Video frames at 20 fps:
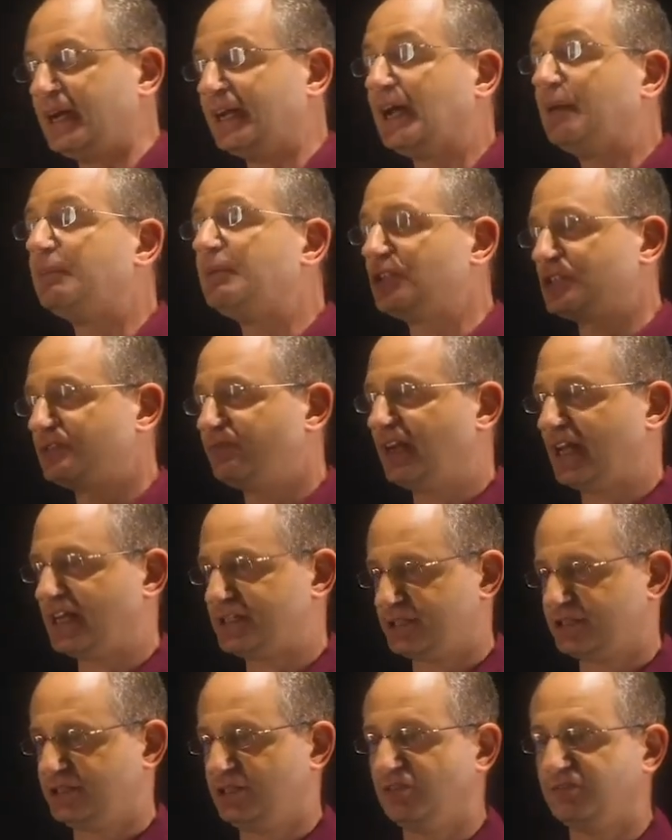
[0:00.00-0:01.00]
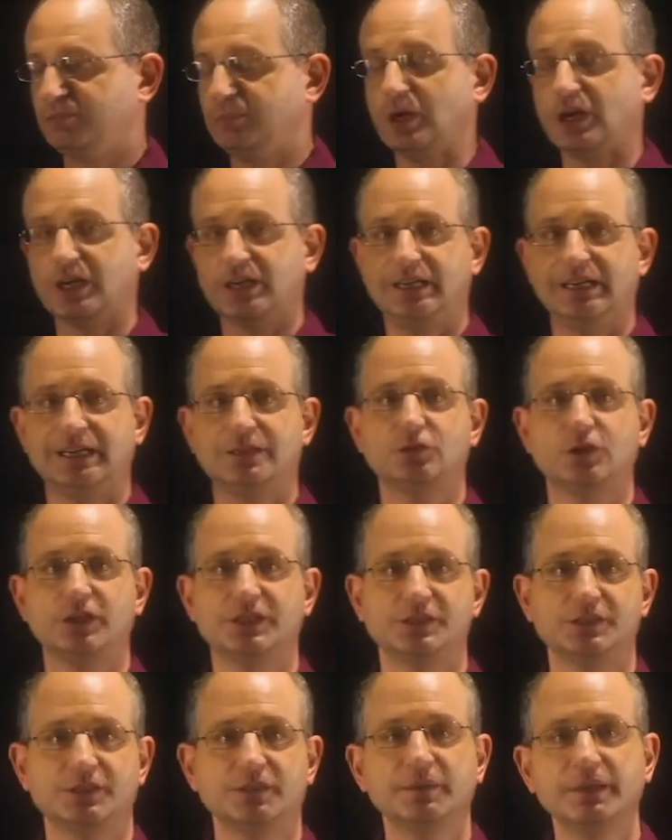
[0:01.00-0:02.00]
anomalous velocity of Bloch
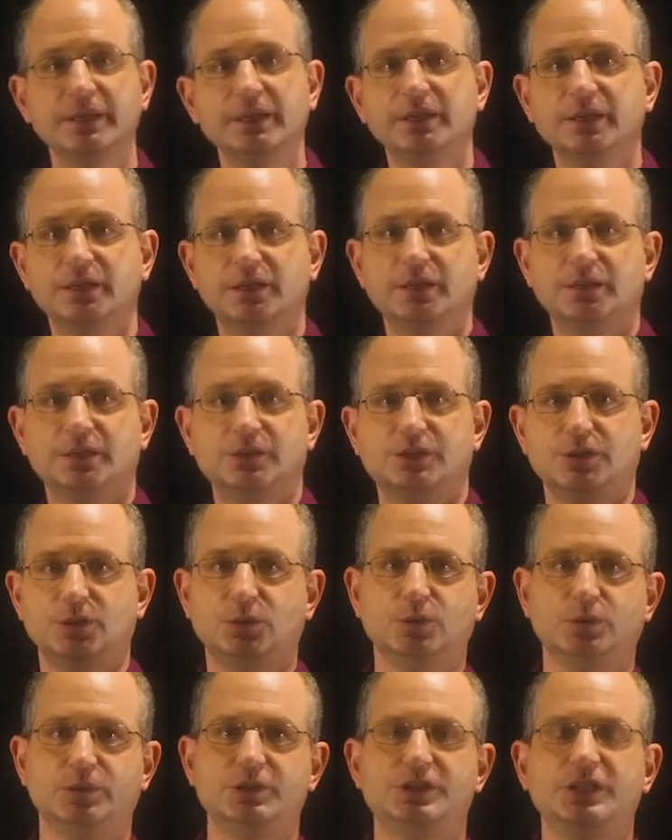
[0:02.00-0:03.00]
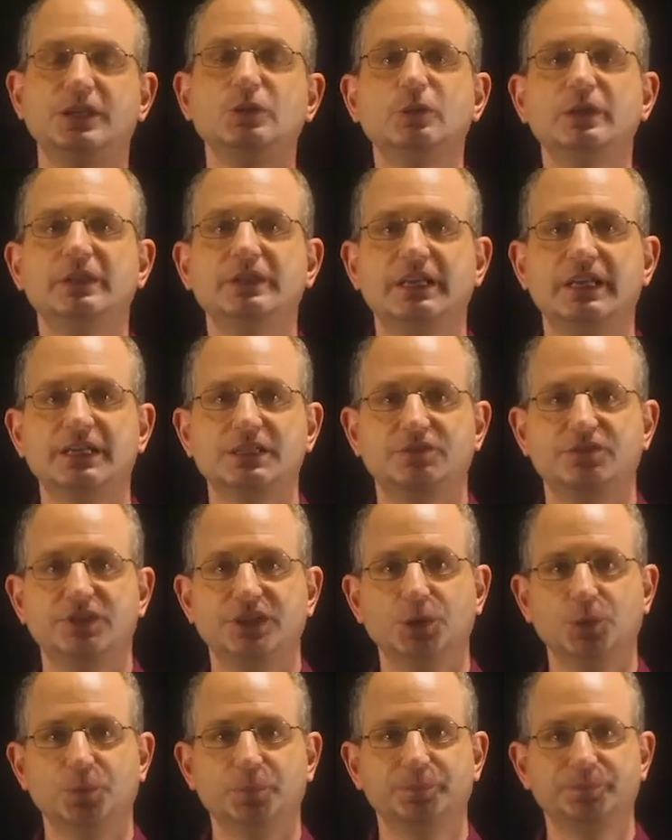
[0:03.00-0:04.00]
electrons. So see you in the next
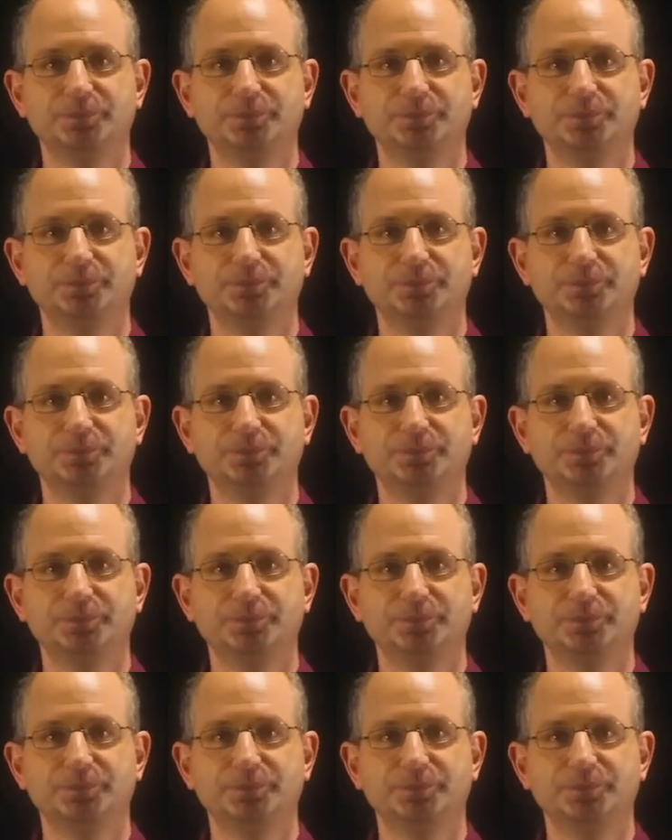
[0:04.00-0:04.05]
video.